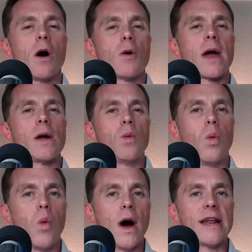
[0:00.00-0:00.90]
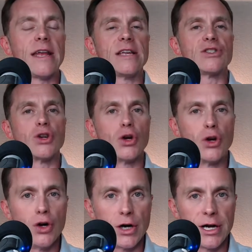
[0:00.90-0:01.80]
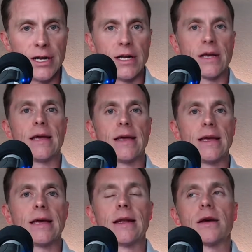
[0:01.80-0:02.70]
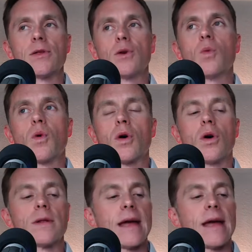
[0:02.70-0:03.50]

okay, what is good in the world?